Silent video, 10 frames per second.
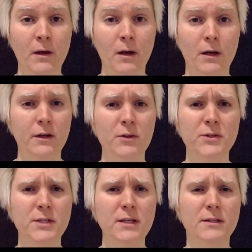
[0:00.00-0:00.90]
Another
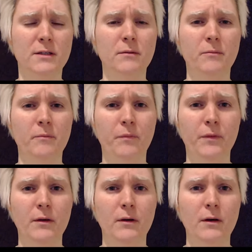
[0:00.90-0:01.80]
citizen
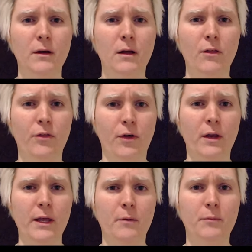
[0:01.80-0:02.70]
thought
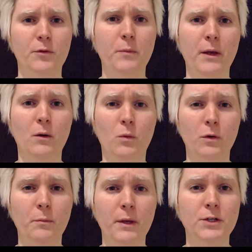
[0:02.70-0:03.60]
him to be a would be